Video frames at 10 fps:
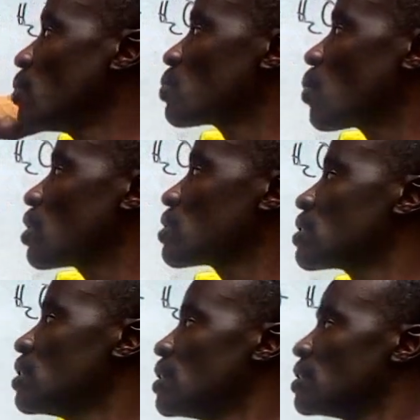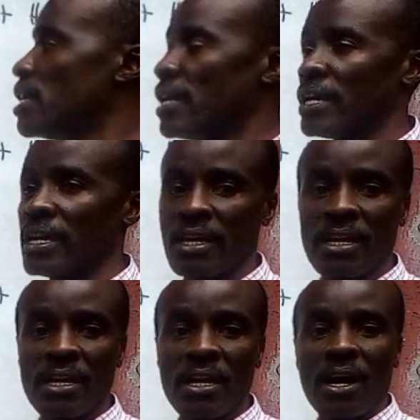with what? The
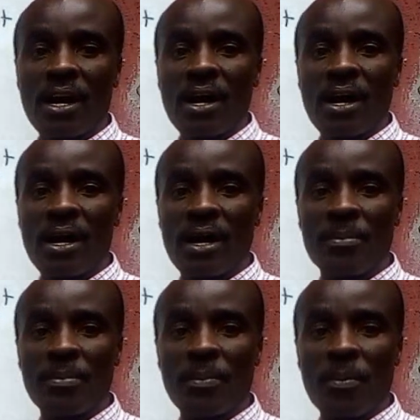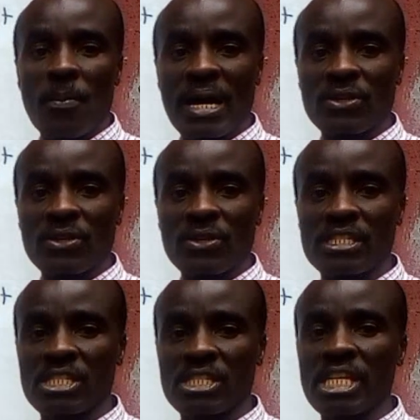mass of
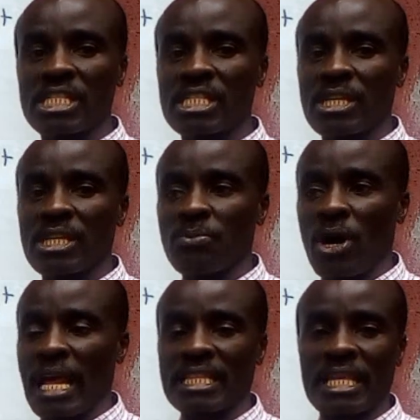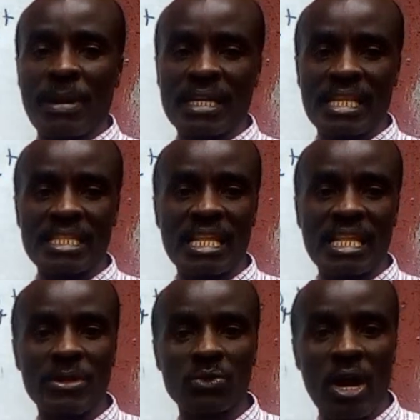this. This is more like the mass that
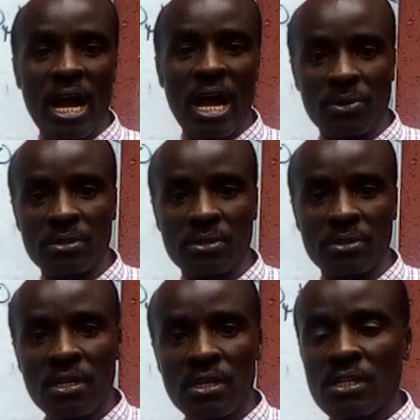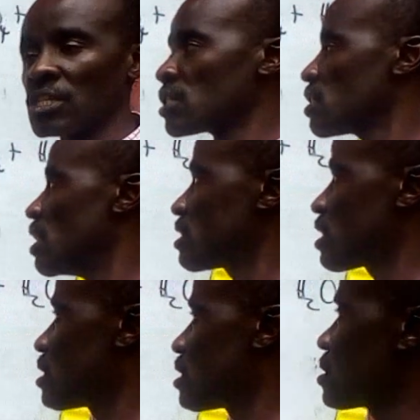determines what happens. This is in
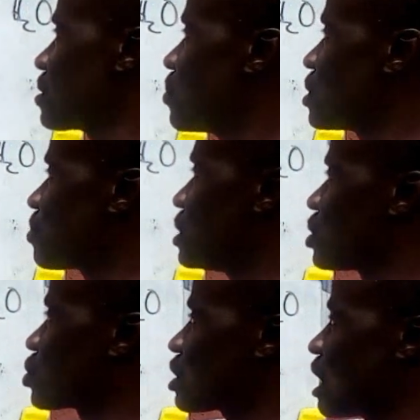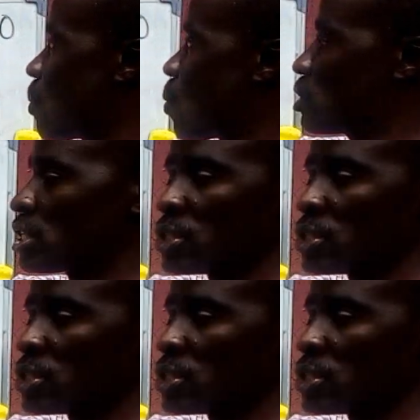excess, which means this other, once